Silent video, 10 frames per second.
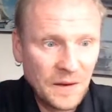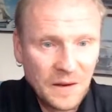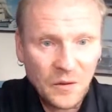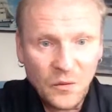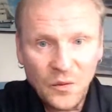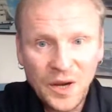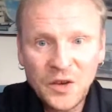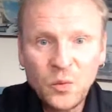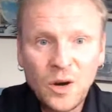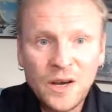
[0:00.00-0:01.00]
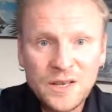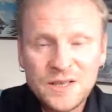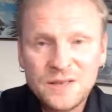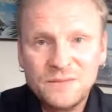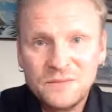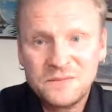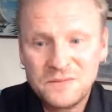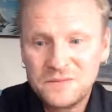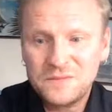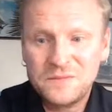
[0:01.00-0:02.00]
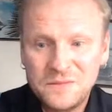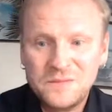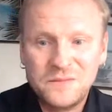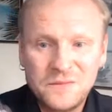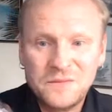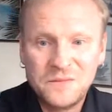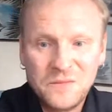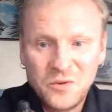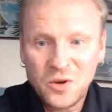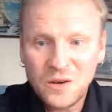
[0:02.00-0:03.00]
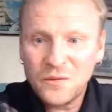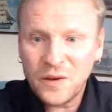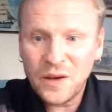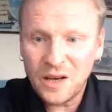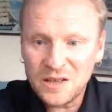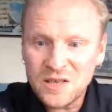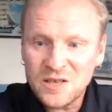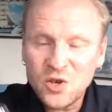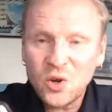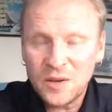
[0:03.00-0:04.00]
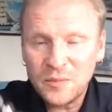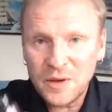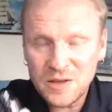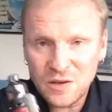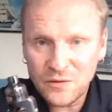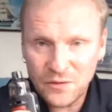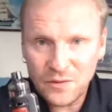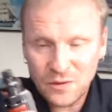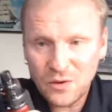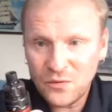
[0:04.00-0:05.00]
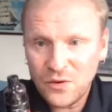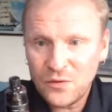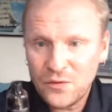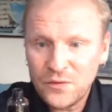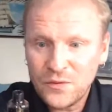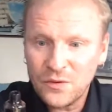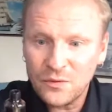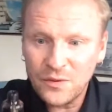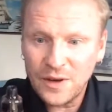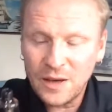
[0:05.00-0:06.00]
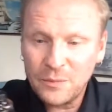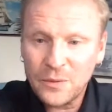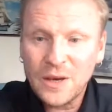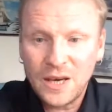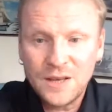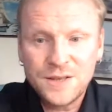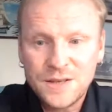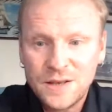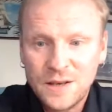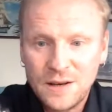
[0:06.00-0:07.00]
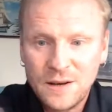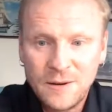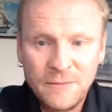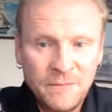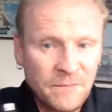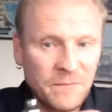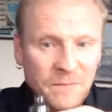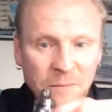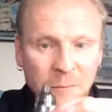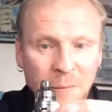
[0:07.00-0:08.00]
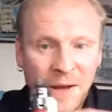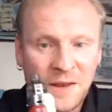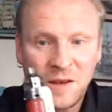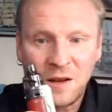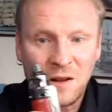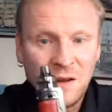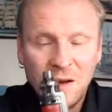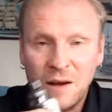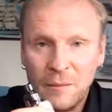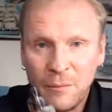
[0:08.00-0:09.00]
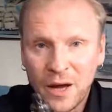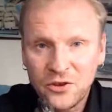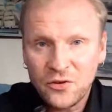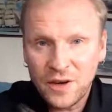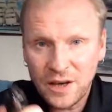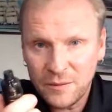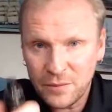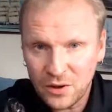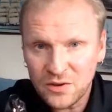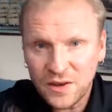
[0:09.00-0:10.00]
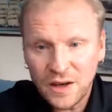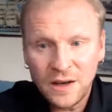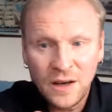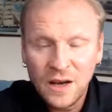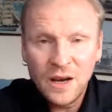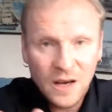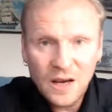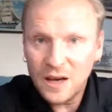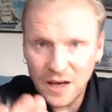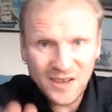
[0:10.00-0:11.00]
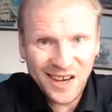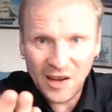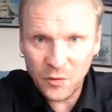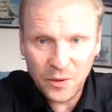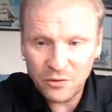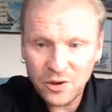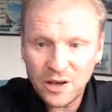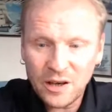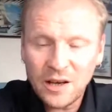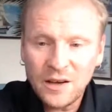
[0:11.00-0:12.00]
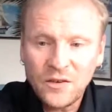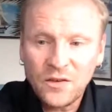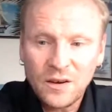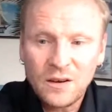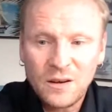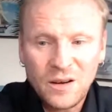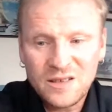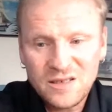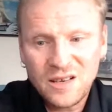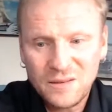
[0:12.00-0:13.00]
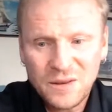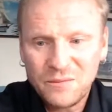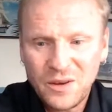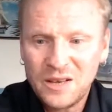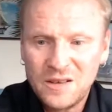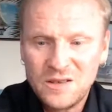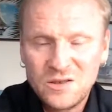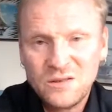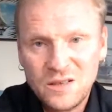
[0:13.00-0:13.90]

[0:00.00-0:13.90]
Weight-wise, you can feel it's a solid piece of vape kits, metal battery built in. It can't be really light. I say the weight is